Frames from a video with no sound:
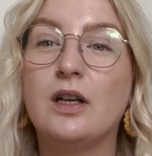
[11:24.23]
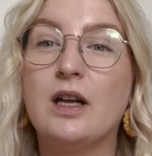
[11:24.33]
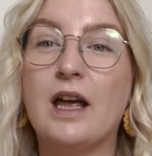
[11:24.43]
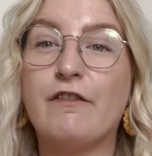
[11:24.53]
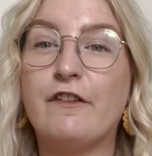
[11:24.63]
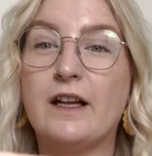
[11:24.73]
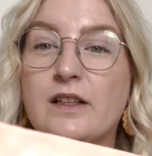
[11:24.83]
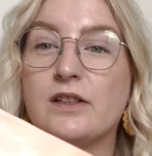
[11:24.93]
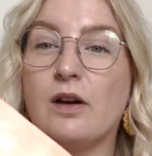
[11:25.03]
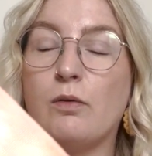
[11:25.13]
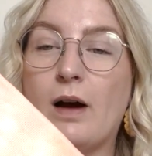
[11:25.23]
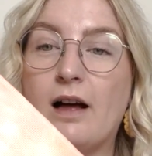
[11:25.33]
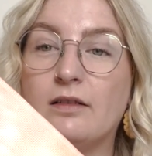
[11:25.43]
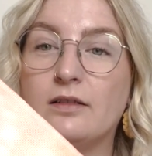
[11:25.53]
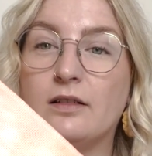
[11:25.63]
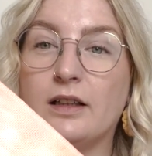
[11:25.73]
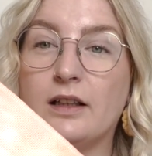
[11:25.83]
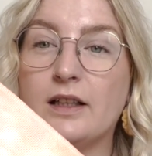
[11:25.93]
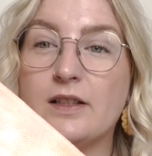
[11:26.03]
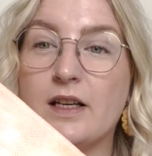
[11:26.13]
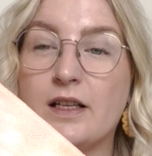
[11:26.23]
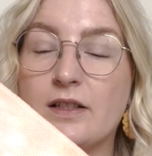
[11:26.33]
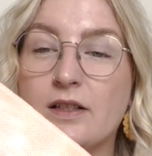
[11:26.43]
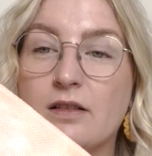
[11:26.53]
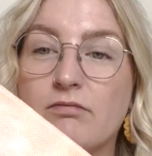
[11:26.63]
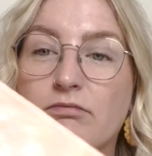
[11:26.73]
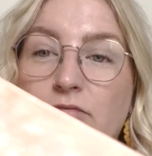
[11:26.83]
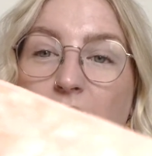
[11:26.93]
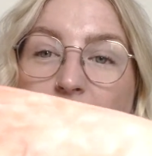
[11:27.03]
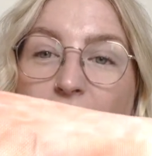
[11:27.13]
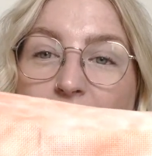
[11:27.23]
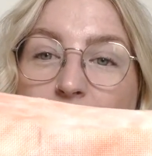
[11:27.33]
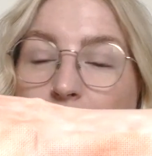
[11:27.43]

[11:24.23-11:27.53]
it fits so well. Like this is, I love it.